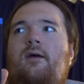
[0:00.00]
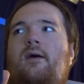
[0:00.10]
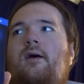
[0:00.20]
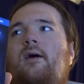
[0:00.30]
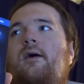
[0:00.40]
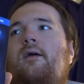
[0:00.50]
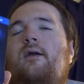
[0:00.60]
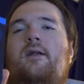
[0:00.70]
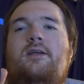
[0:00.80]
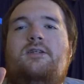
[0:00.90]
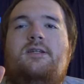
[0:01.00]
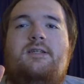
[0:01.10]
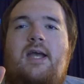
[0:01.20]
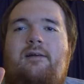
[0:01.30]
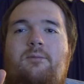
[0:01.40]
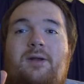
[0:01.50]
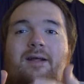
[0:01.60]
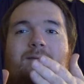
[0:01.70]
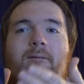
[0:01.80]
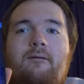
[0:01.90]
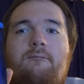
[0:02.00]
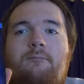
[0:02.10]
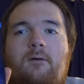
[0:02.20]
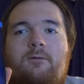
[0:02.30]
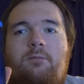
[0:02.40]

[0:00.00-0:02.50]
Uh, it is exactly what I look for